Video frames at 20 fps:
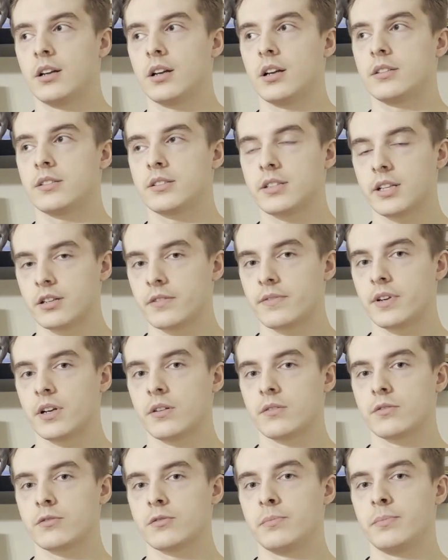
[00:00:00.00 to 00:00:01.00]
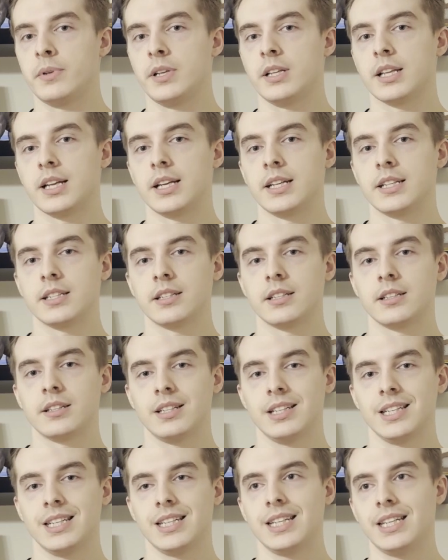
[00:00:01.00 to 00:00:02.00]
Slender vowels would be like
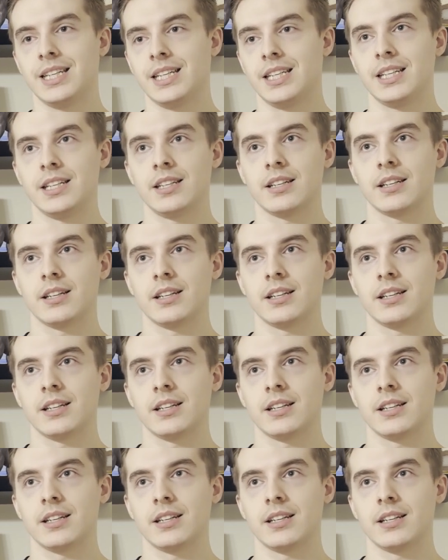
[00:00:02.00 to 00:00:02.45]
e,